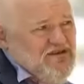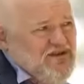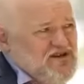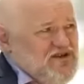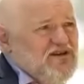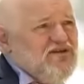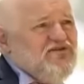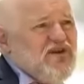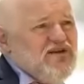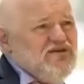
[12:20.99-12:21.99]
the National
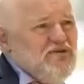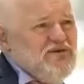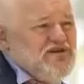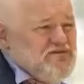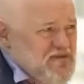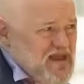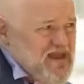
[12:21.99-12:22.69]
Syrian Committee,